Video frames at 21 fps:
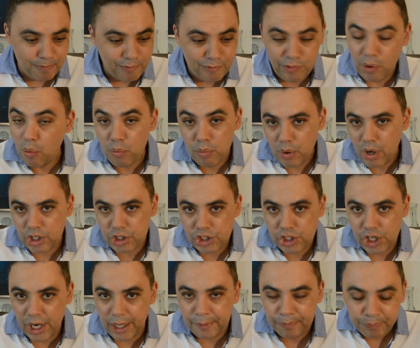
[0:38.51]
from
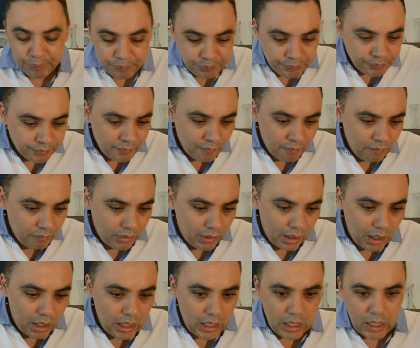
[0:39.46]
Russia,
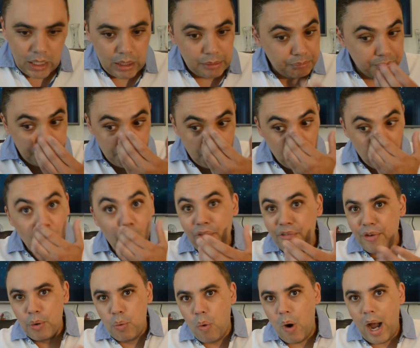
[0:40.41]

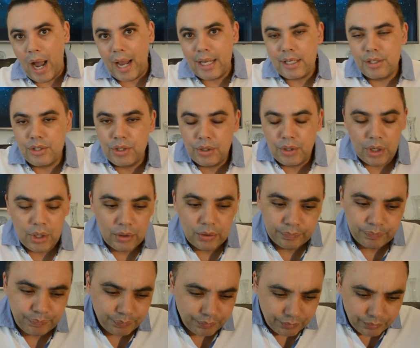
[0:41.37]
movie-wise, you know.